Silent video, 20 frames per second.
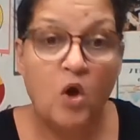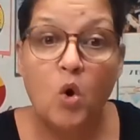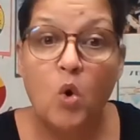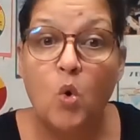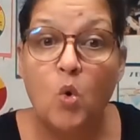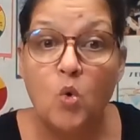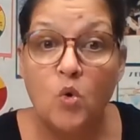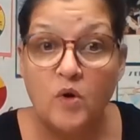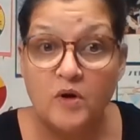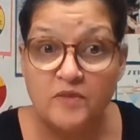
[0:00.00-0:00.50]

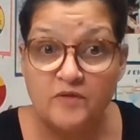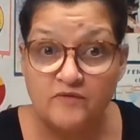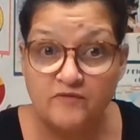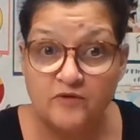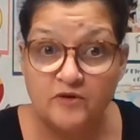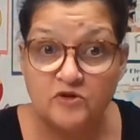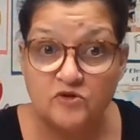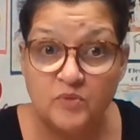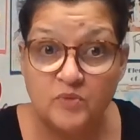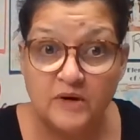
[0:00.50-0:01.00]
or the
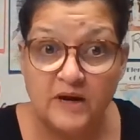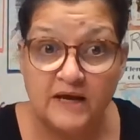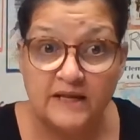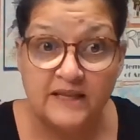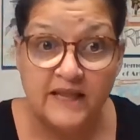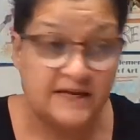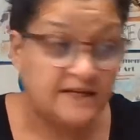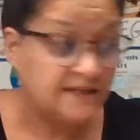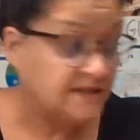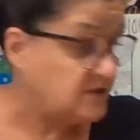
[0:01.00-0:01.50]
first one I'd
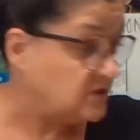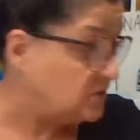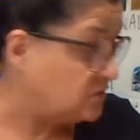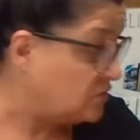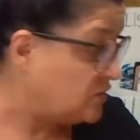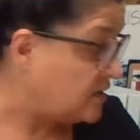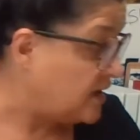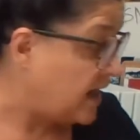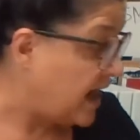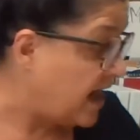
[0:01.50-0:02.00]
like to
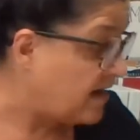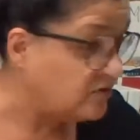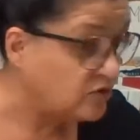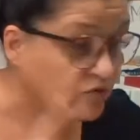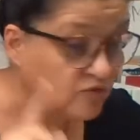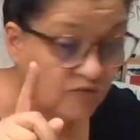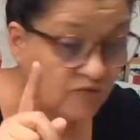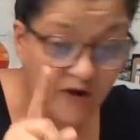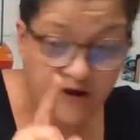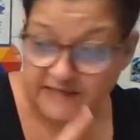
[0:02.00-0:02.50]
have you
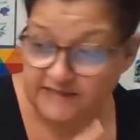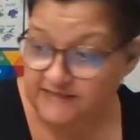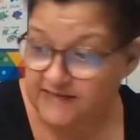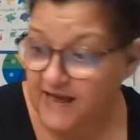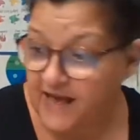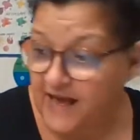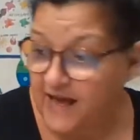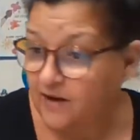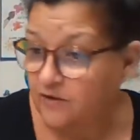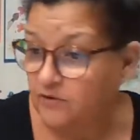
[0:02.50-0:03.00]
write
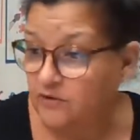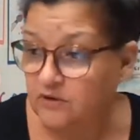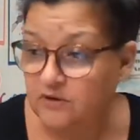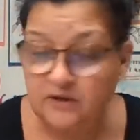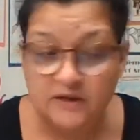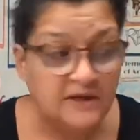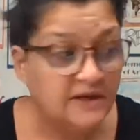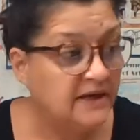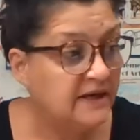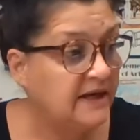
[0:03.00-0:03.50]
down,
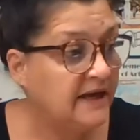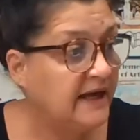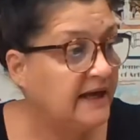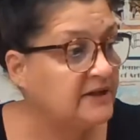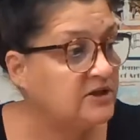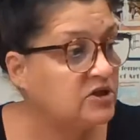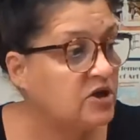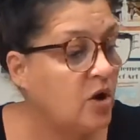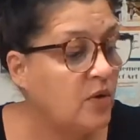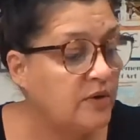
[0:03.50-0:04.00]
is
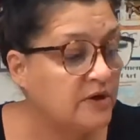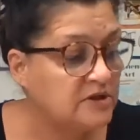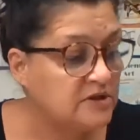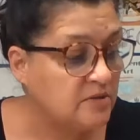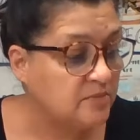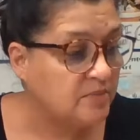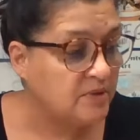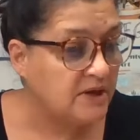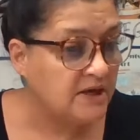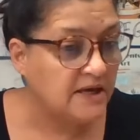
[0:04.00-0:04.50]
going to
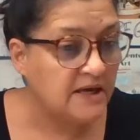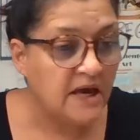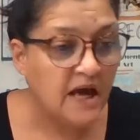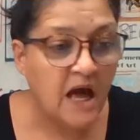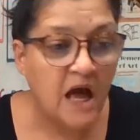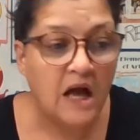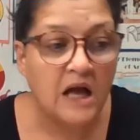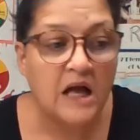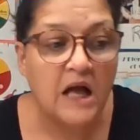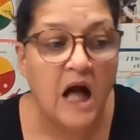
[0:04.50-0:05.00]
be
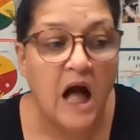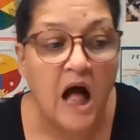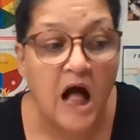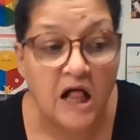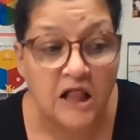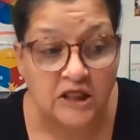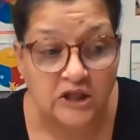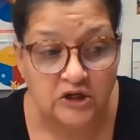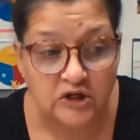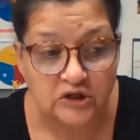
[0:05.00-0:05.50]

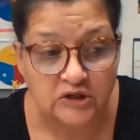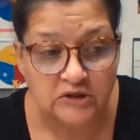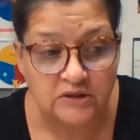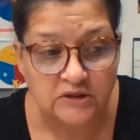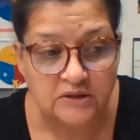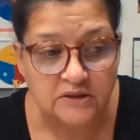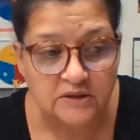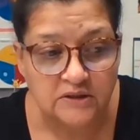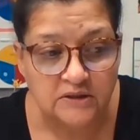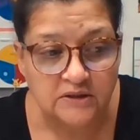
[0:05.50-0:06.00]
color.
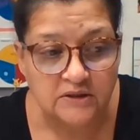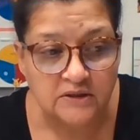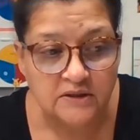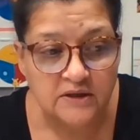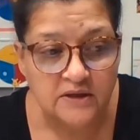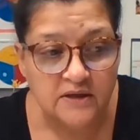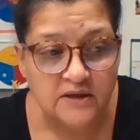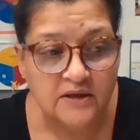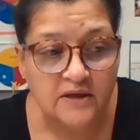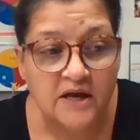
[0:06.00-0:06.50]

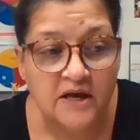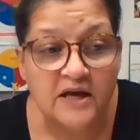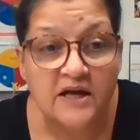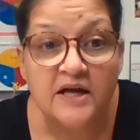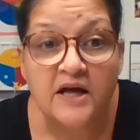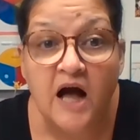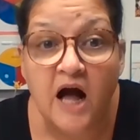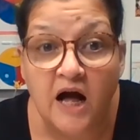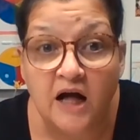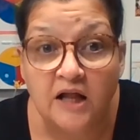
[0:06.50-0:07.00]

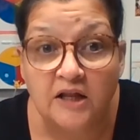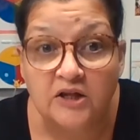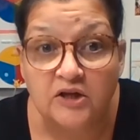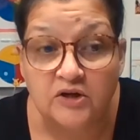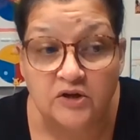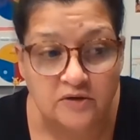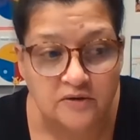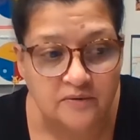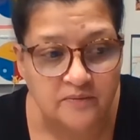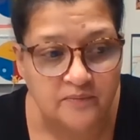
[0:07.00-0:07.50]
Color.
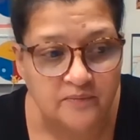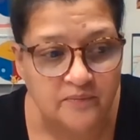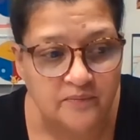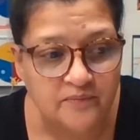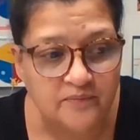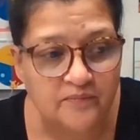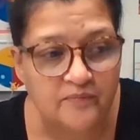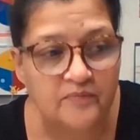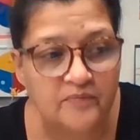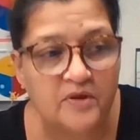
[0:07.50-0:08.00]

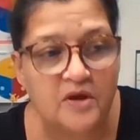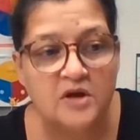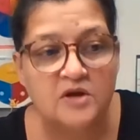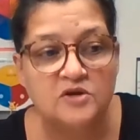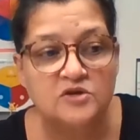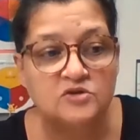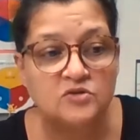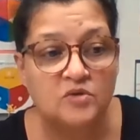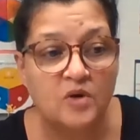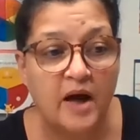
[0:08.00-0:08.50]

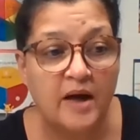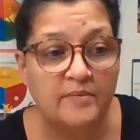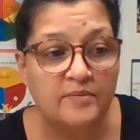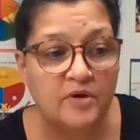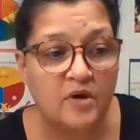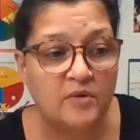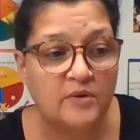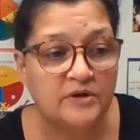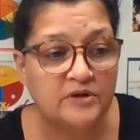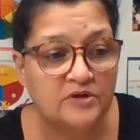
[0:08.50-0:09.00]
So I'm
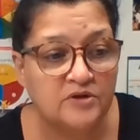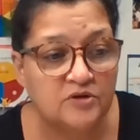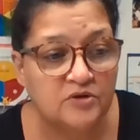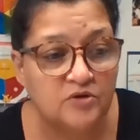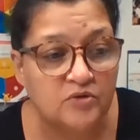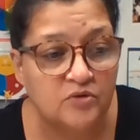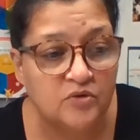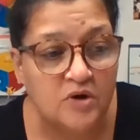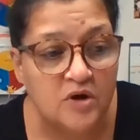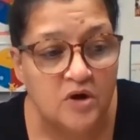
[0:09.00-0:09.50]
going
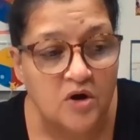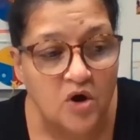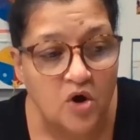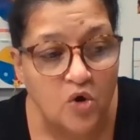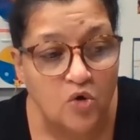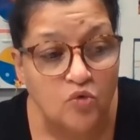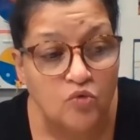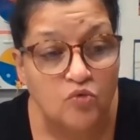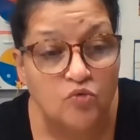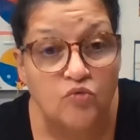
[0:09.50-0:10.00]
to
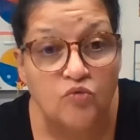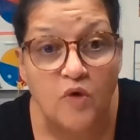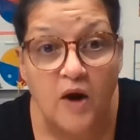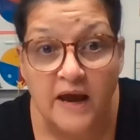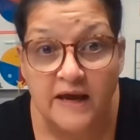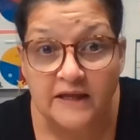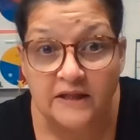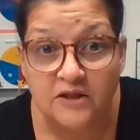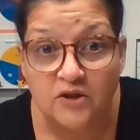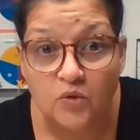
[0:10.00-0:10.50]

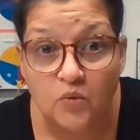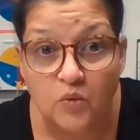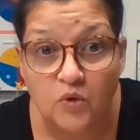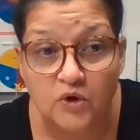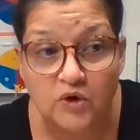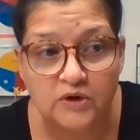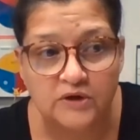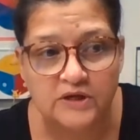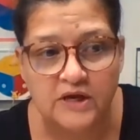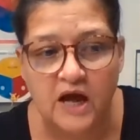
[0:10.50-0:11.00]
write the
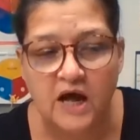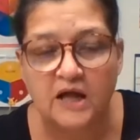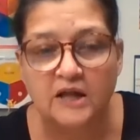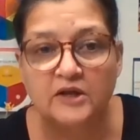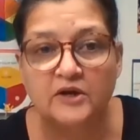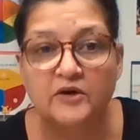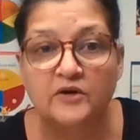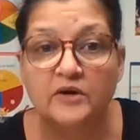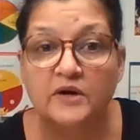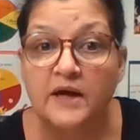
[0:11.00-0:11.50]
word
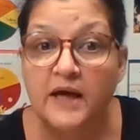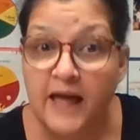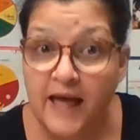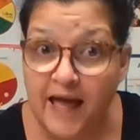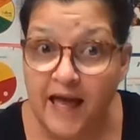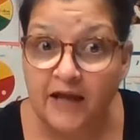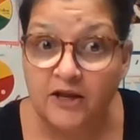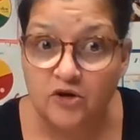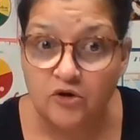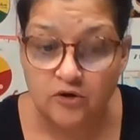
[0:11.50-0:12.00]
color,
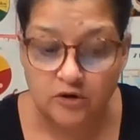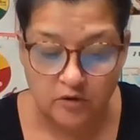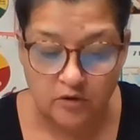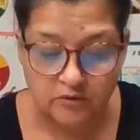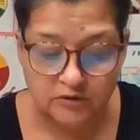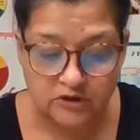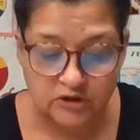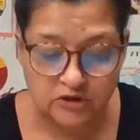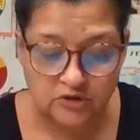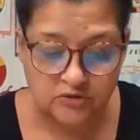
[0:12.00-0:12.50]
and you're going
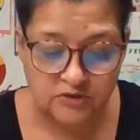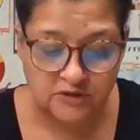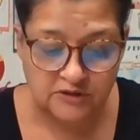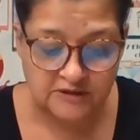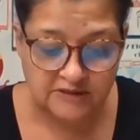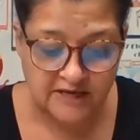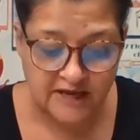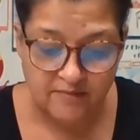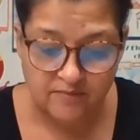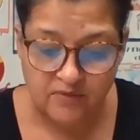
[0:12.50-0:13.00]
to do the
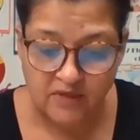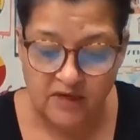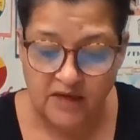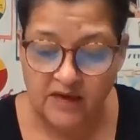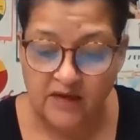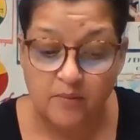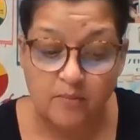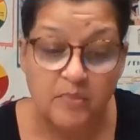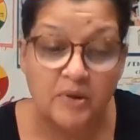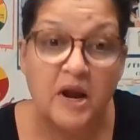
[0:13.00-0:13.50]
same
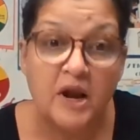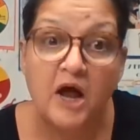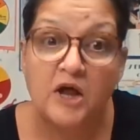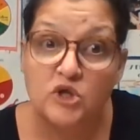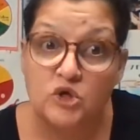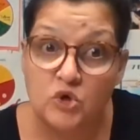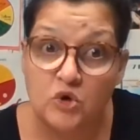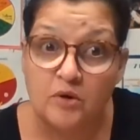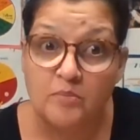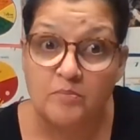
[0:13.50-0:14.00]
thing, but on
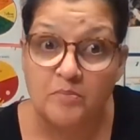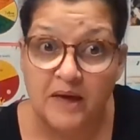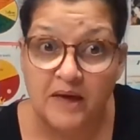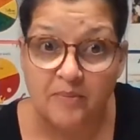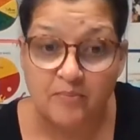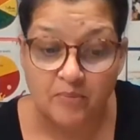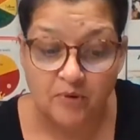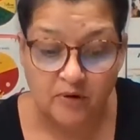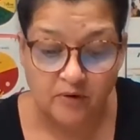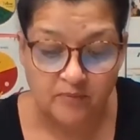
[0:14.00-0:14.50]
your
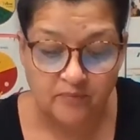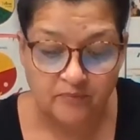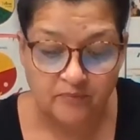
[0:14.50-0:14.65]
paper.